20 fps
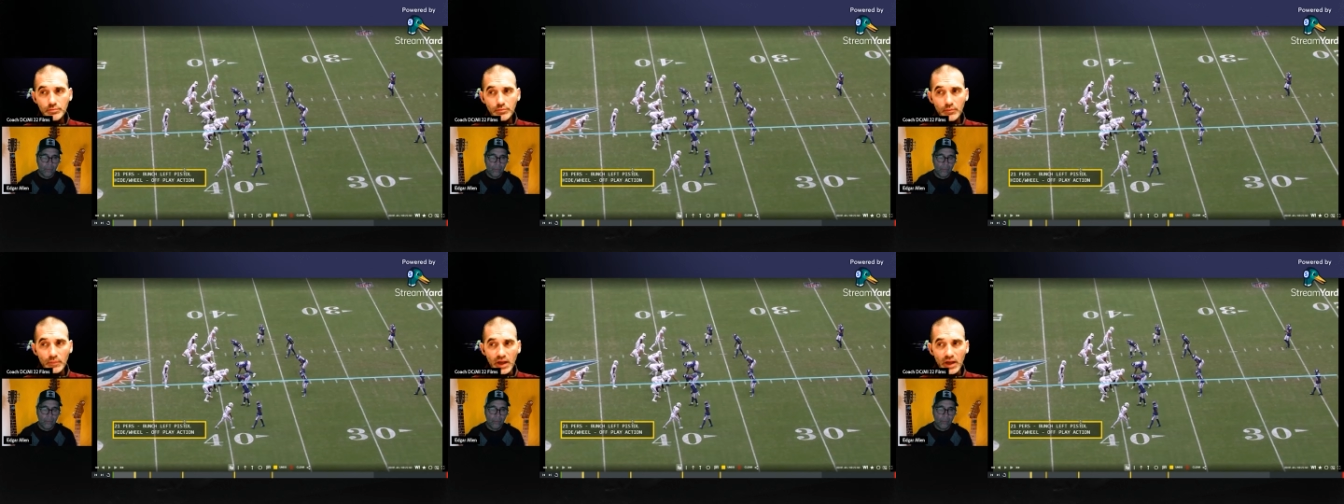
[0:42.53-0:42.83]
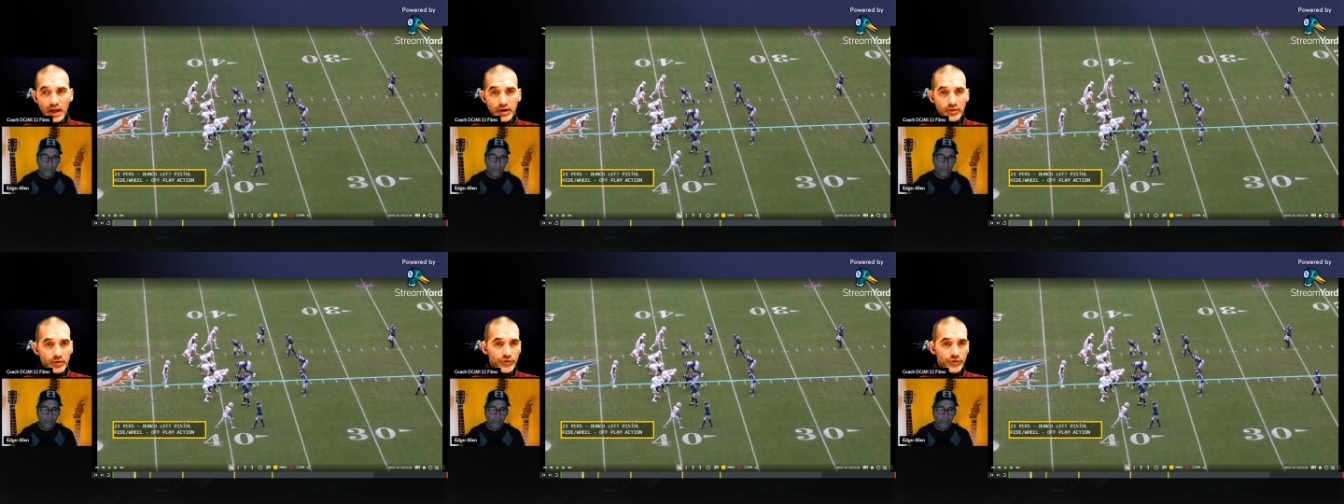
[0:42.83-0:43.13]
I
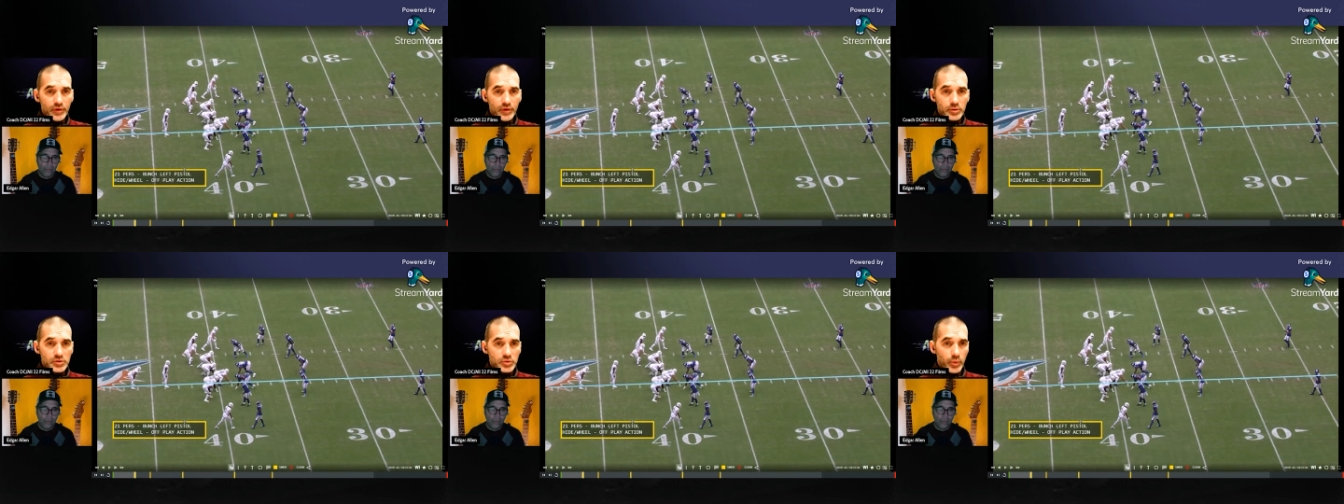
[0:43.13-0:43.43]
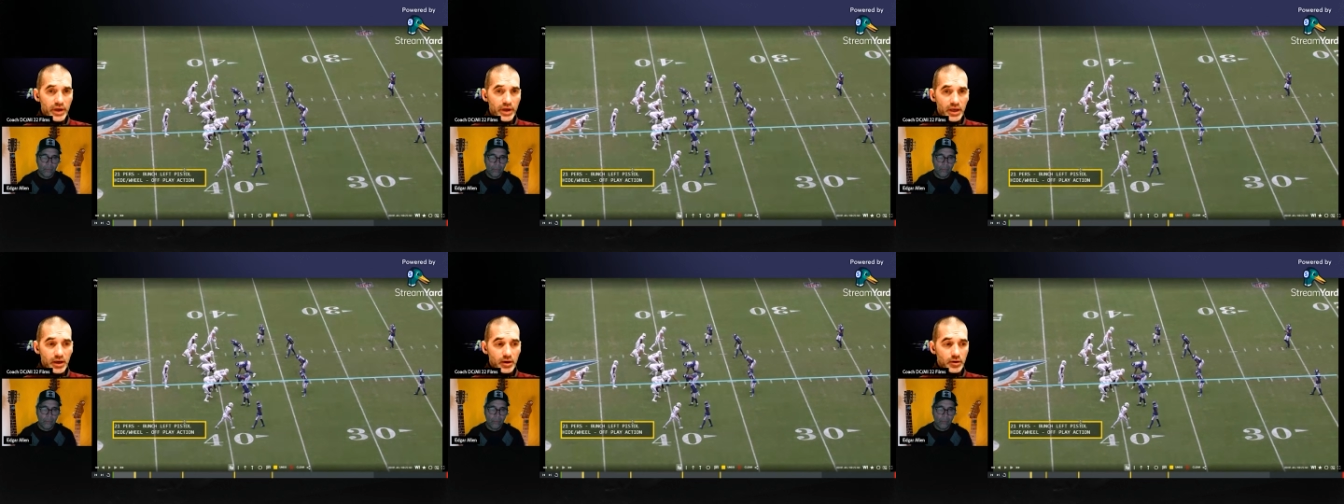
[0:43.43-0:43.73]
don't know if it was
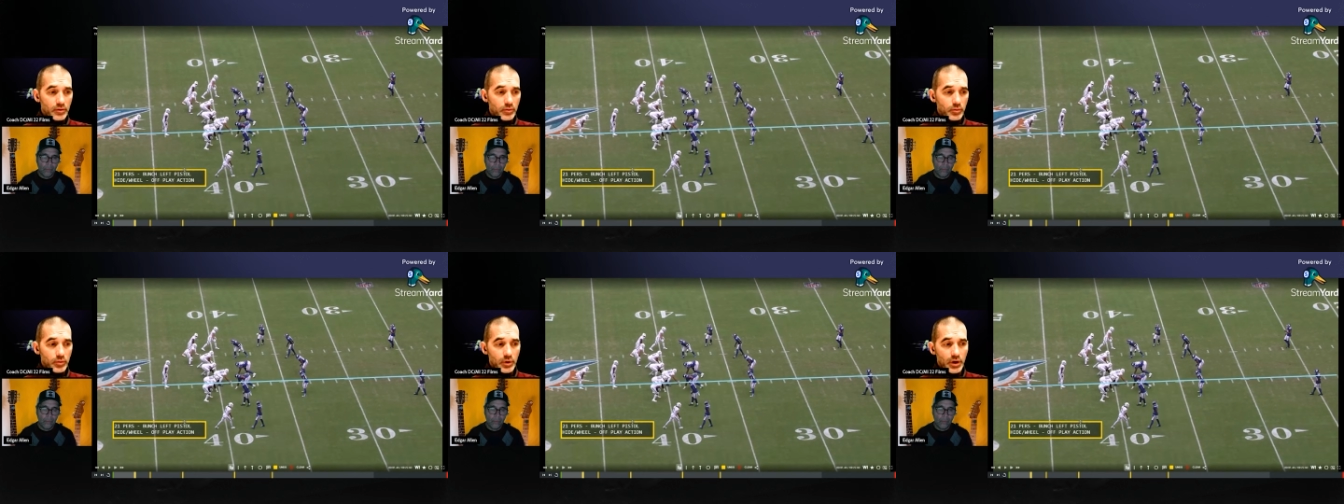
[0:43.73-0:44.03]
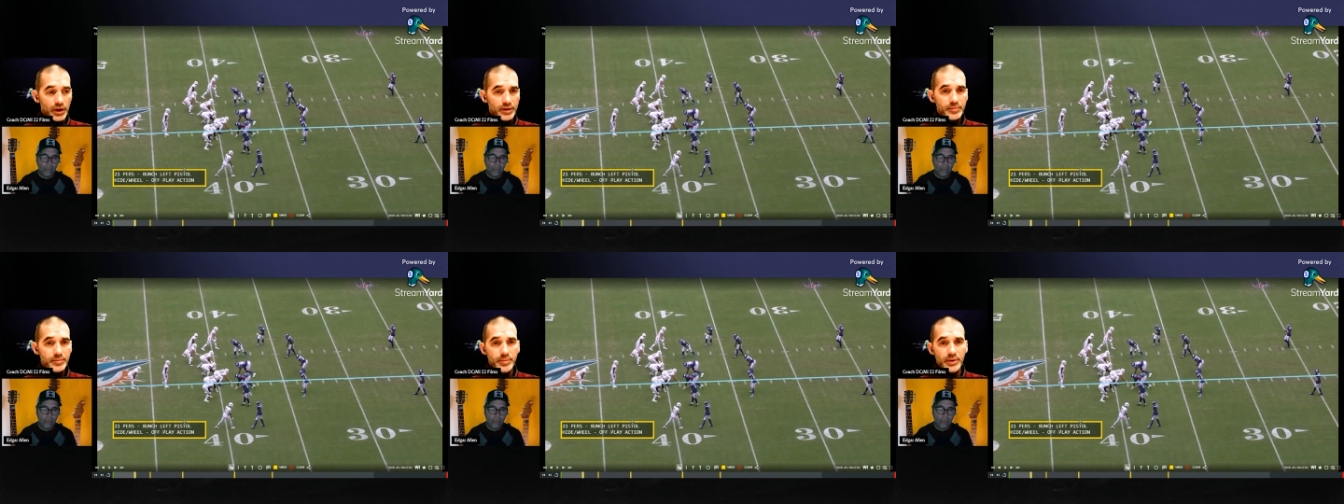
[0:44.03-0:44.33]
wink or
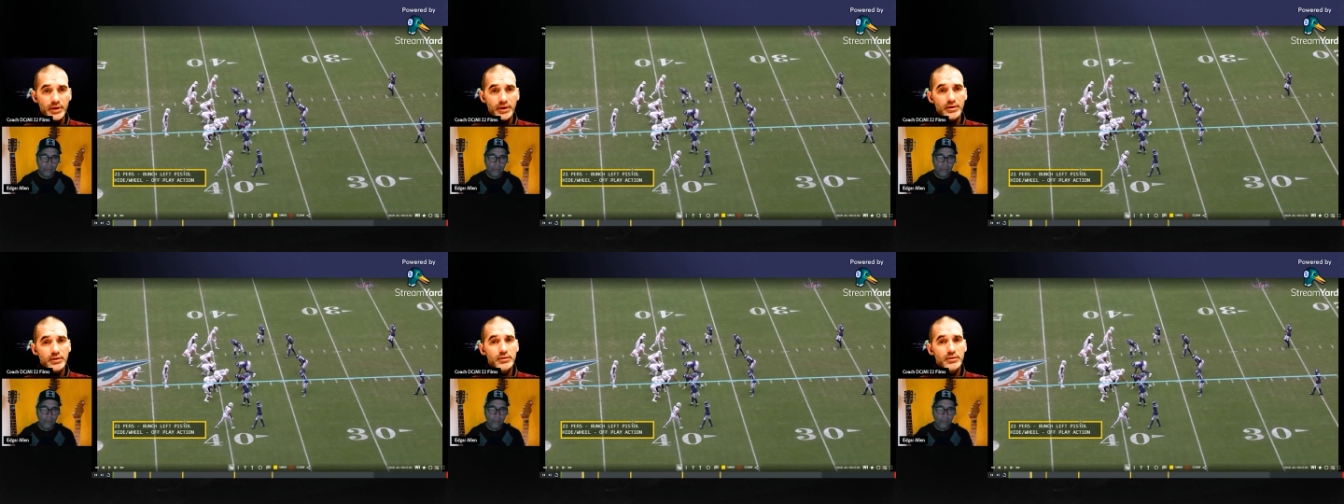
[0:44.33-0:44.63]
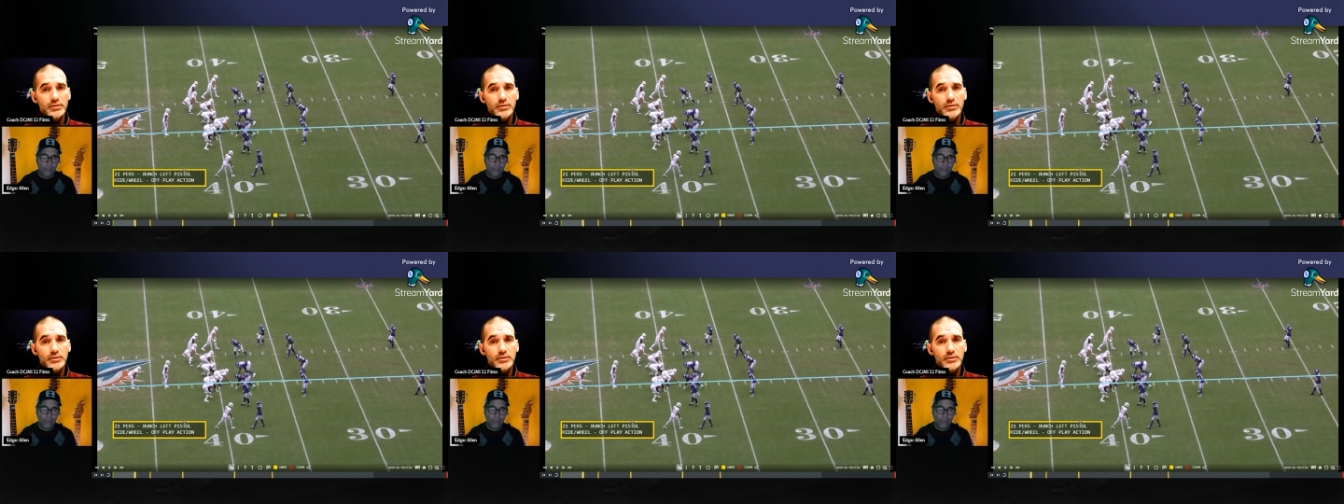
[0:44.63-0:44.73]
what, but